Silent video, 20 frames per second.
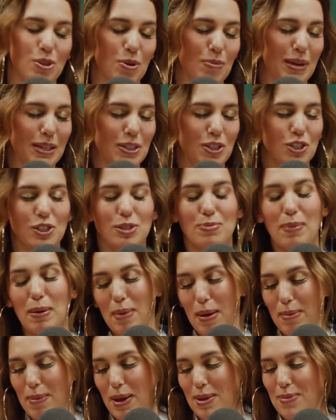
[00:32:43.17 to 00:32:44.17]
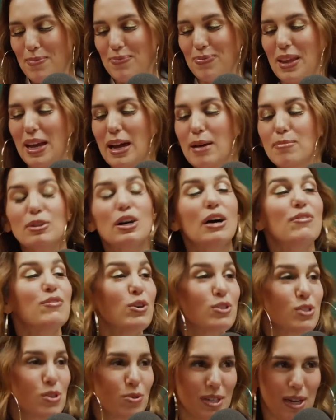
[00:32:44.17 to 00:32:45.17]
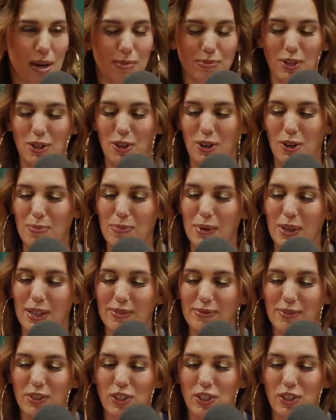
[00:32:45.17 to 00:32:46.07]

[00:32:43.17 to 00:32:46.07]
her so much. She's my baby. i have also adopted her, but